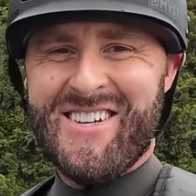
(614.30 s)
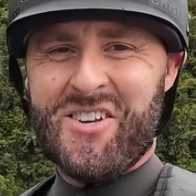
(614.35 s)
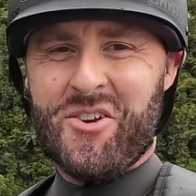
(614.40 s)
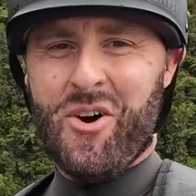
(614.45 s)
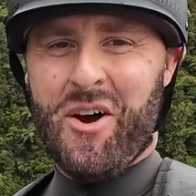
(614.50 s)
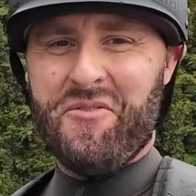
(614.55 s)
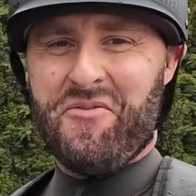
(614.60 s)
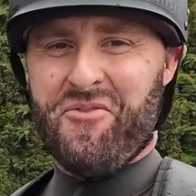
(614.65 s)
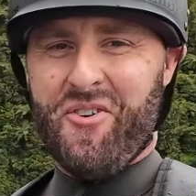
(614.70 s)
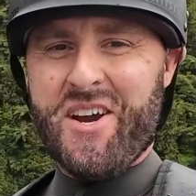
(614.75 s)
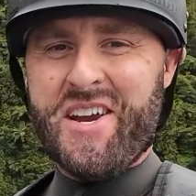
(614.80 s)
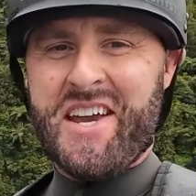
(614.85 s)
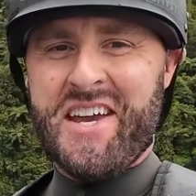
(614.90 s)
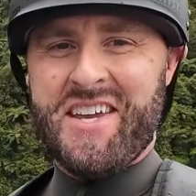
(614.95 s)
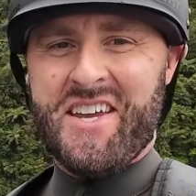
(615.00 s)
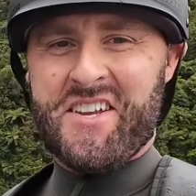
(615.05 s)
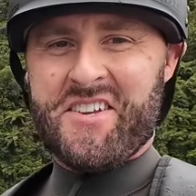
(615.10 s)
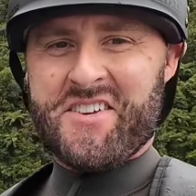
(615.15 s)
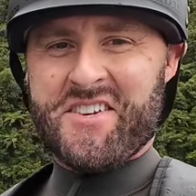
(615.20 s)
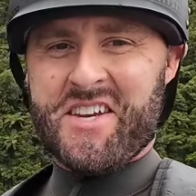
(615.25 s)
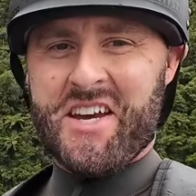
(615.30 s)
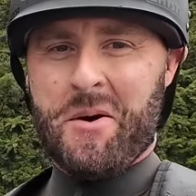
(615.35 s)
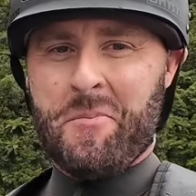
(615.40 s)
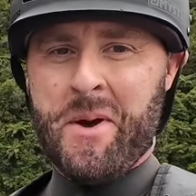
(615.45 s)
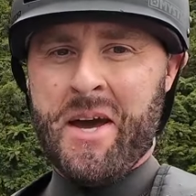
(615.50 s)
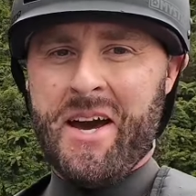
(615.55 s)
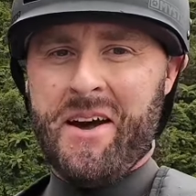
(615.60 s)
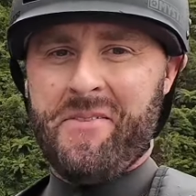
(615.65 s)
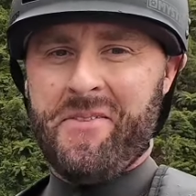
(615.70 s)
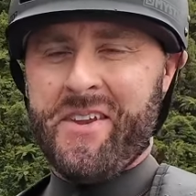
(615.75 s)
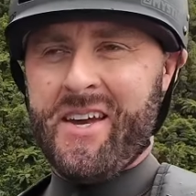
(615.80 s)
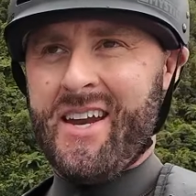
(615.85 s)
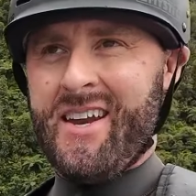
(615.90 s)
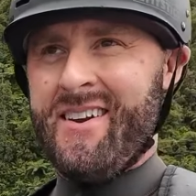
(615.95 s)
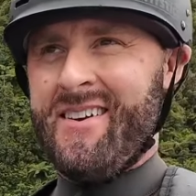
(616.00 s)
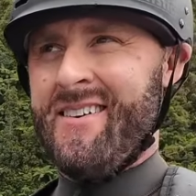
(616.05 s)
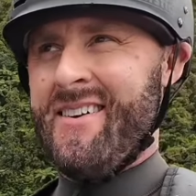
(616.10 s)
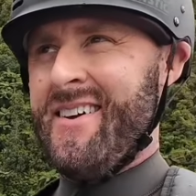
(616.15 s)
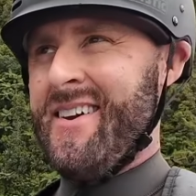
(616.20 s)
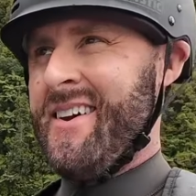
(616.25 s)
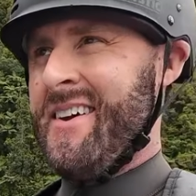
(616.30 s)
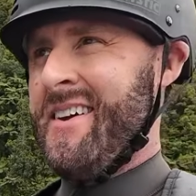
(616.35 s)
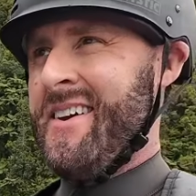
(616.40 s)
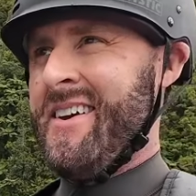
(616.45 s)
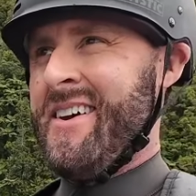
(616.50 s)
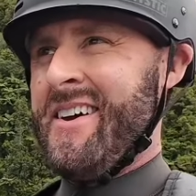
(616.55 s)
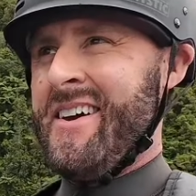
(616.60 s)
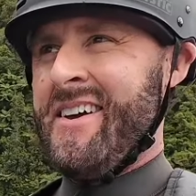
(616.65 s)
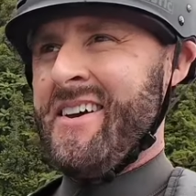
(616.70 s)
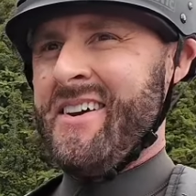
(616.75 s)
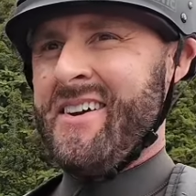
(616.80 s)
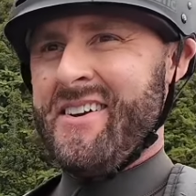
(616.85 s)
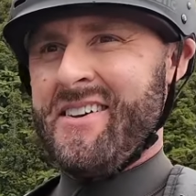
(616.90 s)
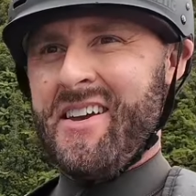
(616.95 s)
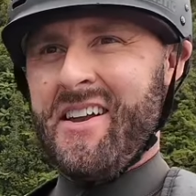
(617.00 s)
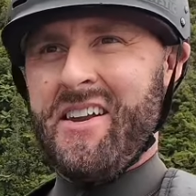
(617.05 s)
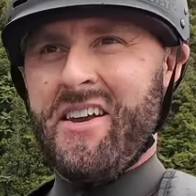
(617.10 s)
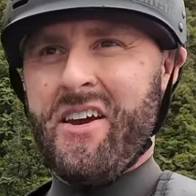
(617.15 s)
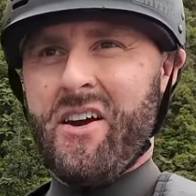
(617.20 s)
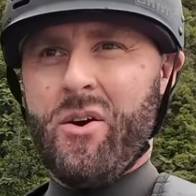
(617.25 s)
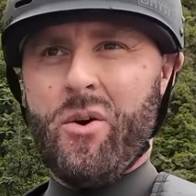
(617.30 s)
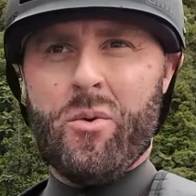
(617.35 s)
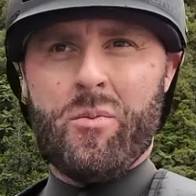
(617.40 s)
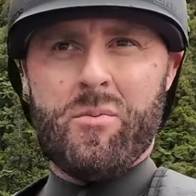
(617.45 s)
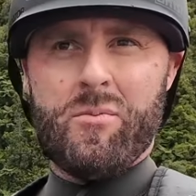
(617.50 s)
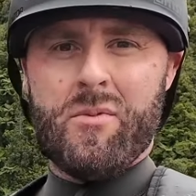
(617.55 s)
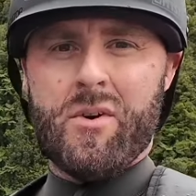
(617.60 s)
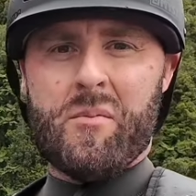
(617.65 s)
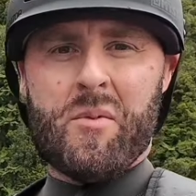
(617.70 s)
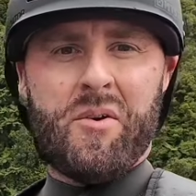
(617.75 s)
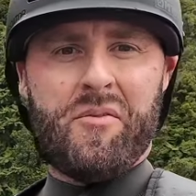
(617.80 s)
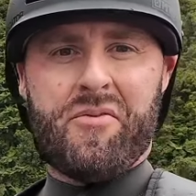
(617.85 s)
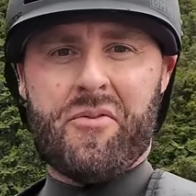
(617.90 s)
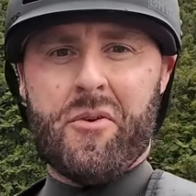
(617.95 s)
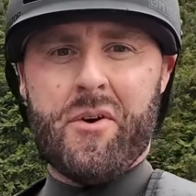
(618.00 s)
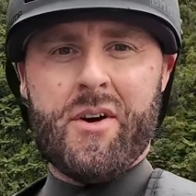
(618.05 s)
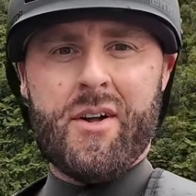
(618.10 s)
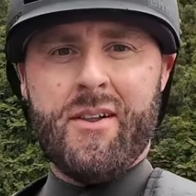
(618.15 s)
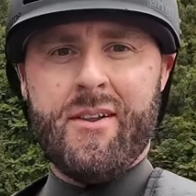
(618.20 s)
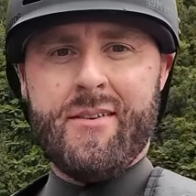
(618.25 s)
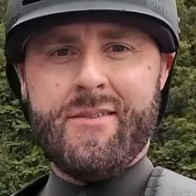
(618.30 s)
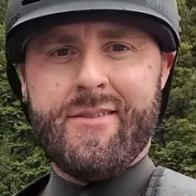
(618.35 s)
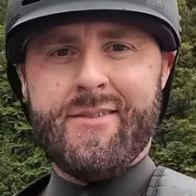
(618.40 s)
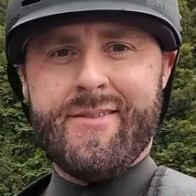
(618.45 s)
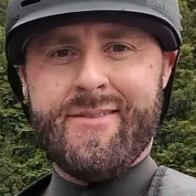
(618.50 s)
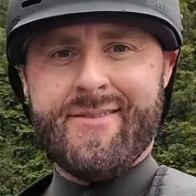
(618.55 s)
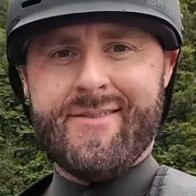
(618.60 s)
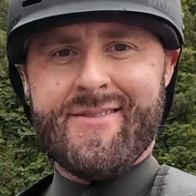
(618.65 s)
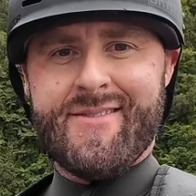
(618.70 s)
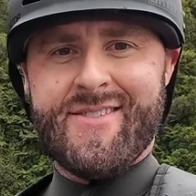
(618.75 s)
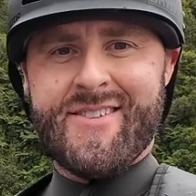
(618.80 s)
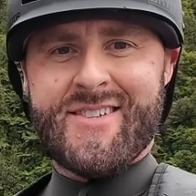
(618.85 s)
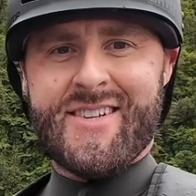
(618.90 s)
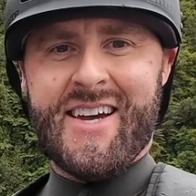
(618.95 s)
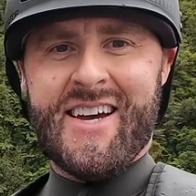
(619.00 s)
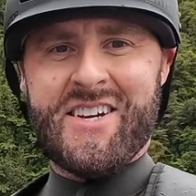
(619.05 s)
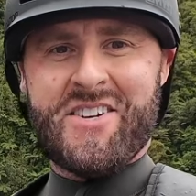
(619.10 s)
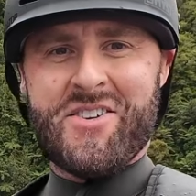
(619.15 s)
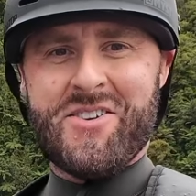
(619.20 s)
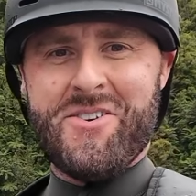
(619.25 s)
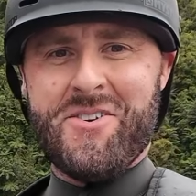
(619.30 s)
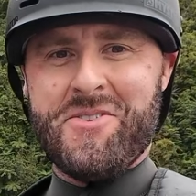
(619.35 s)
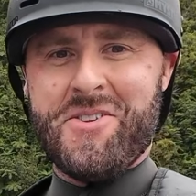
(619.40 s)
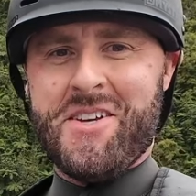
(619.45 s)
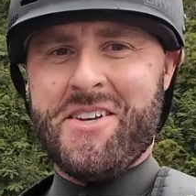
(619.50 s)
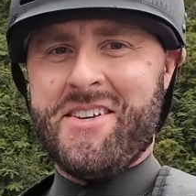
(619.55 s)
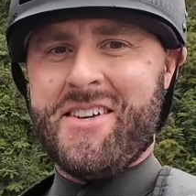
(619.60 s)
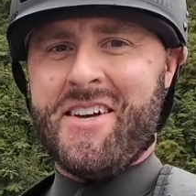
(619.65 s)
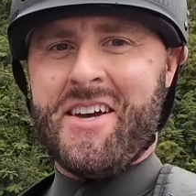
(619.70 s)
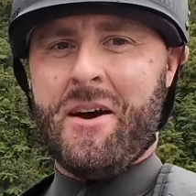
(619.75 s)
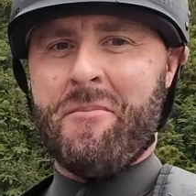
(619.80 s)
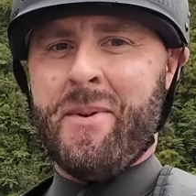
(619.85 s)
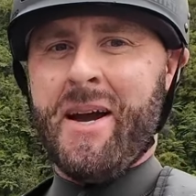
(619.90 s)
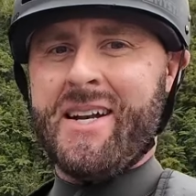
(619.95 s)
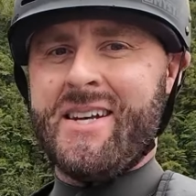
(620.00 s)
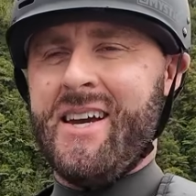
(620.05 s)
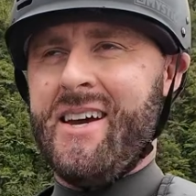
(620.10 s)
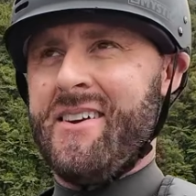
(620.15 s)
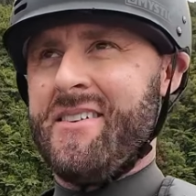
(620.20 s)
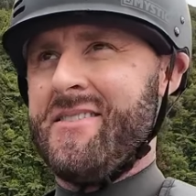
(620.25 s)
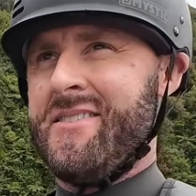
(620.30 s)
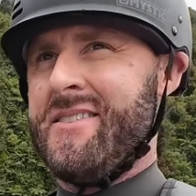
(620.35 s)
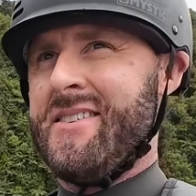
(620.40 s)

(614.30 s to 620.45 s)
quite freaky. You just come out and then suddenly go, oh, I'm on foil, and start to, and then you come back down.